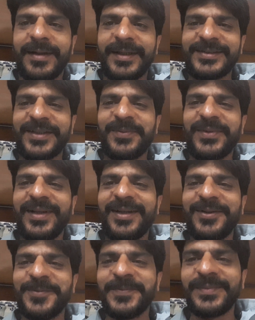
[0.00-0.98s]
Assalamu
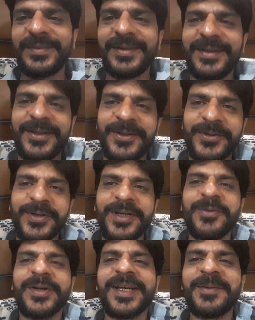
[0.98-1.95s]
alaikum. Today,
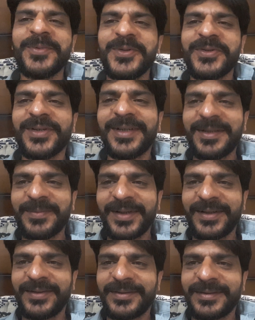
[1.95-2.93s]
what I'm going to talk
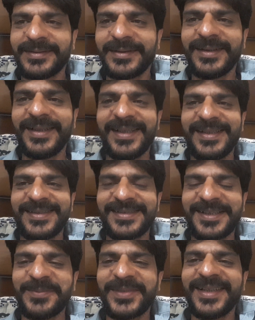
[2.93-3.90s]
about is
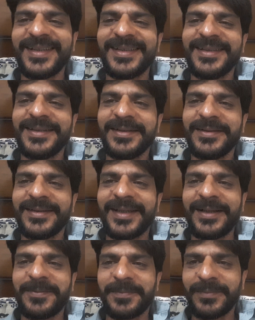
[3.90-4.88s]
something
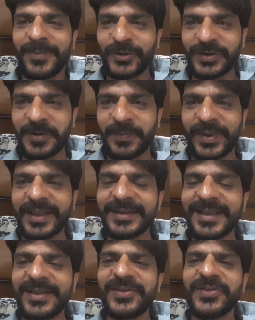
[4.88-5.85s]
that most of the
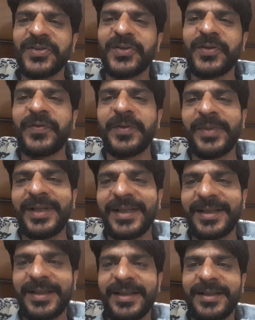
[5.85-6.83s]
Pakistanis are not
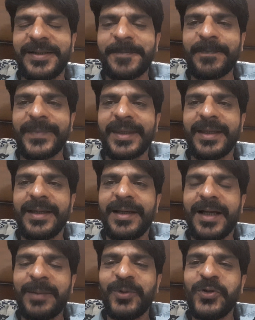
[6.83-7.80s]
familiar.
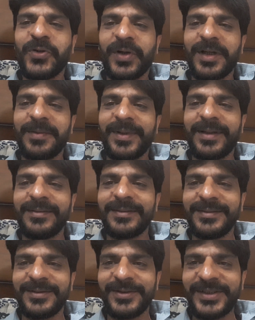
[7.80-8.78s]
I'm going to talk about
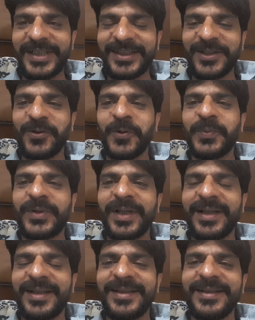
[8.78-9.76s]
Shekhar
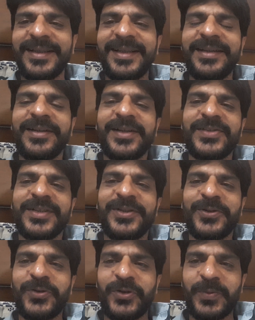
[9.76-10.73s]
Gupta, and he runs a
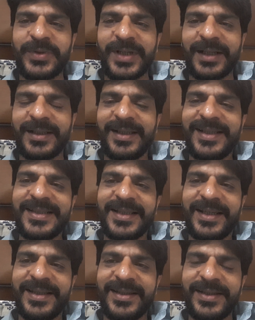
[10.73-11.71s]
YouTube channel. He's an
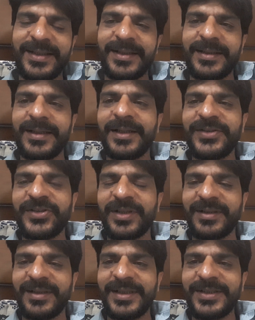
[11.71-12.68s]
Indian
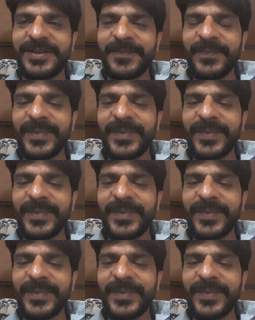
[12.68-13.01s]
journalist,